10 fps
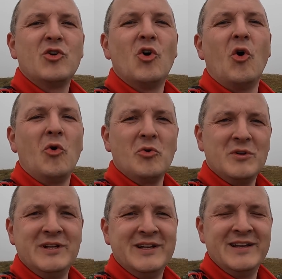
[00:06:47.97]

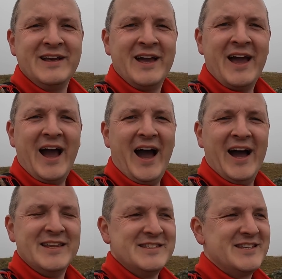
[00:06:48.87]
goal,
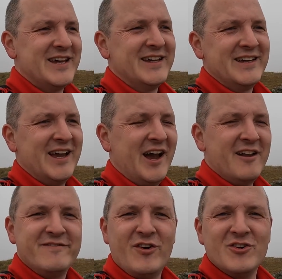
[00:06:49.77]
and
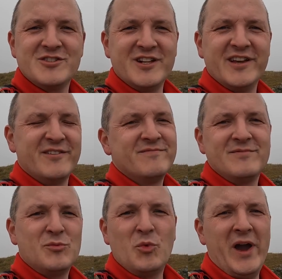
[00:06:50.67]
unfortunately
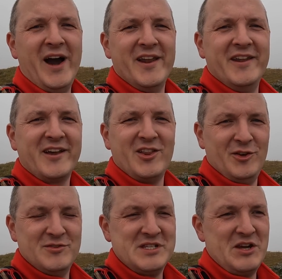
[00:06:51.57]
we are in the
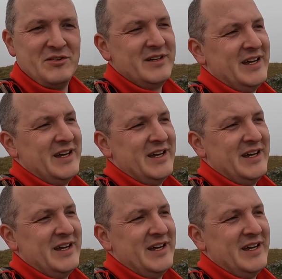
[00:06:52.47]
clouds now.